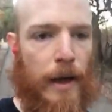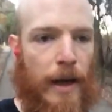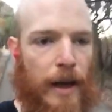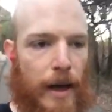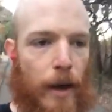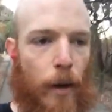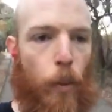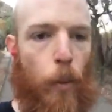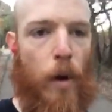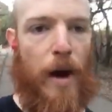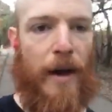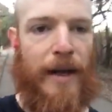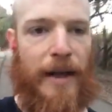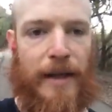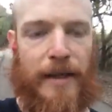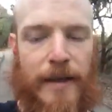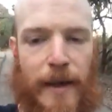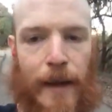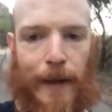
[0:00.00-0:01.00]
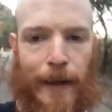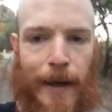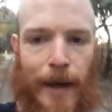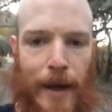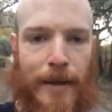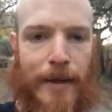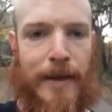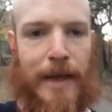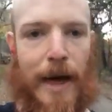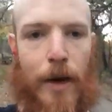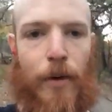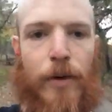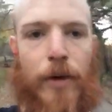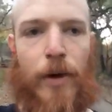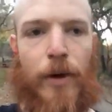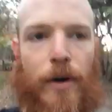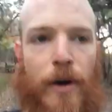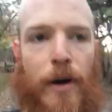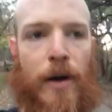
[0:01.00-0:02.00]
wanting to cuss out
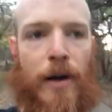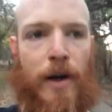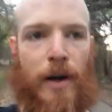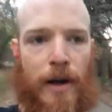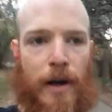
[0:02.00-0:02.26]
your